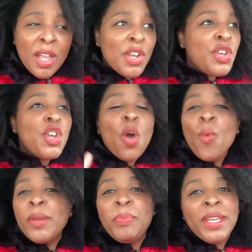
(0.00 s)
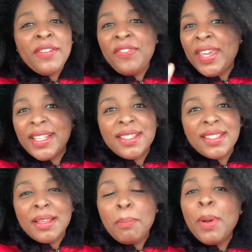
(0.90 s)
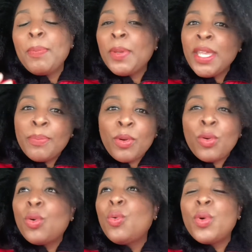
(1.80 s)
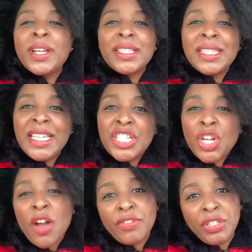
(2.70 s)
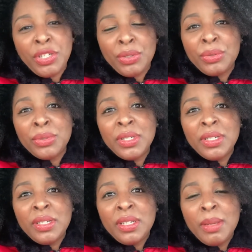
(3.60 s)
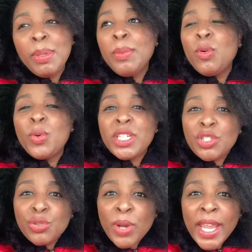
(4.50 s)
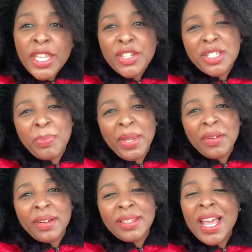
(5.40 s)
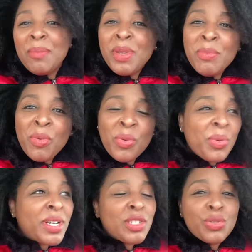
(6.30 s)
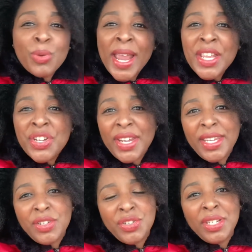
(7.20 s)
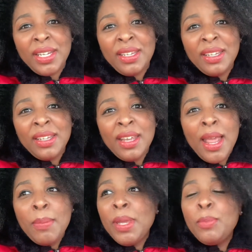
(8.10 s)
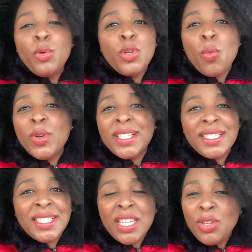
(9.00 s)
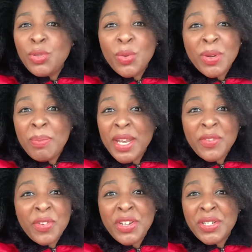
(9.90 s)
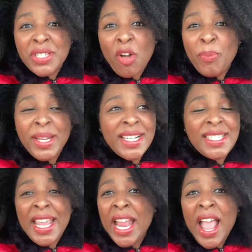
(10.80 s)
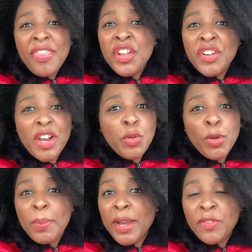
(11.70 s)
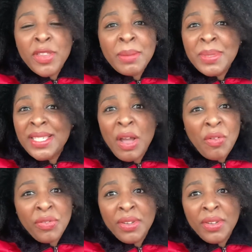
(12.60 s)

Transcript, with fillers: no one benefits but people who want to leech off of you. People who want to drain your spirit. People who want to drain your energy people who don't want to see you doing better for yourself because they they're not doing better for themselves